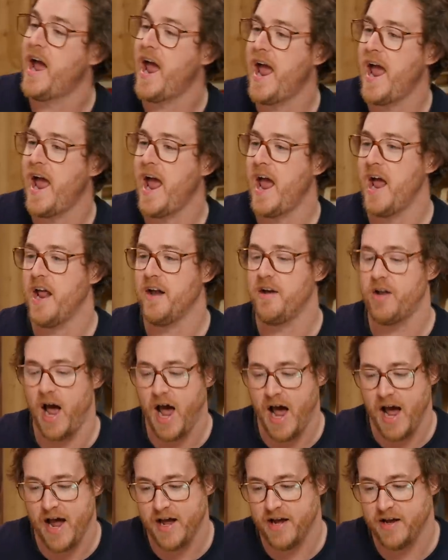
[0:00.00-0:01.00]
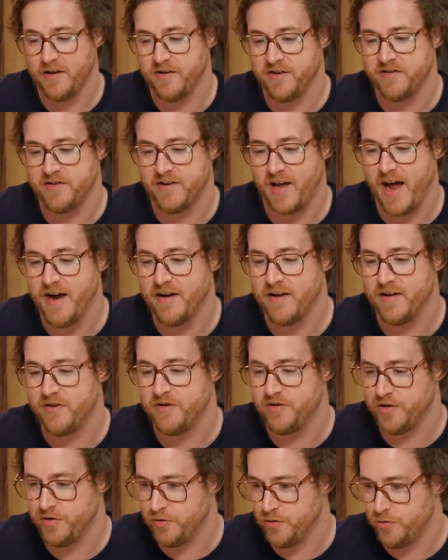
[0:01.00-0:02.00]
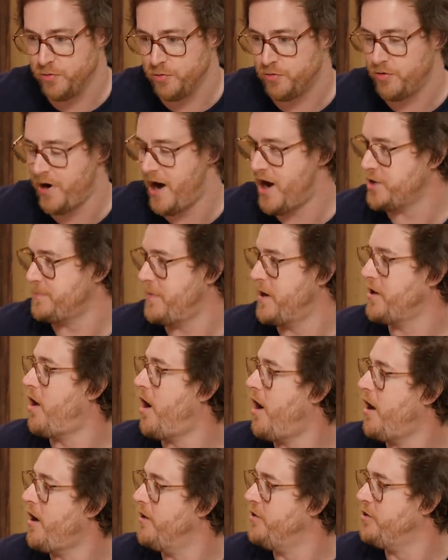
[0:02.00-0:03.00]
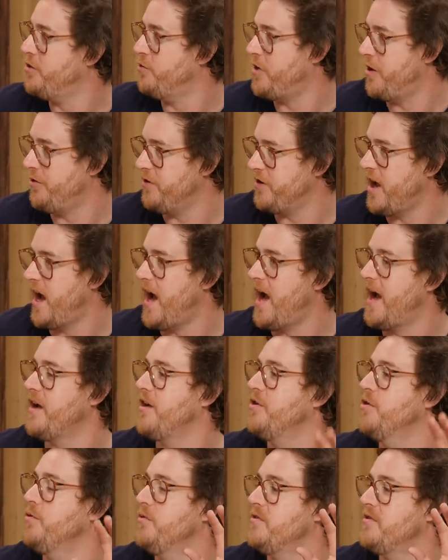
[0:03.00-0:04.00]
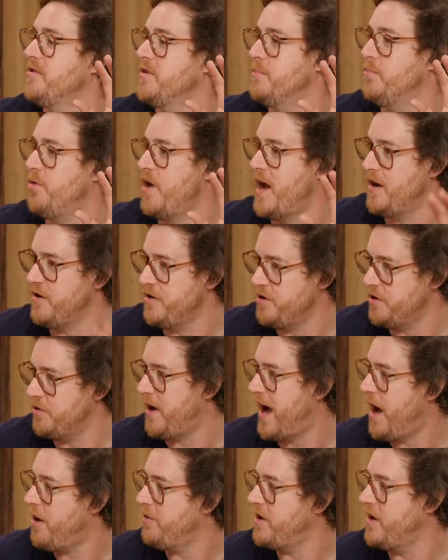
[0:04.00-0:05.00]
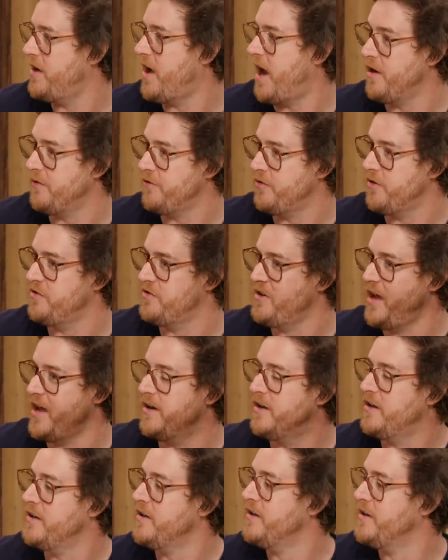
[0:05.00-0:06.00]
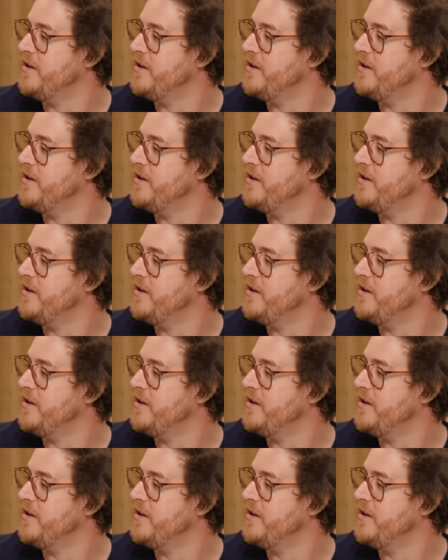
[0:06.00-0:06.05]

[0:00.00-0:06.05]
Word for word: And I decided to crash my car into another guy who was in a brand new Audi on a first date.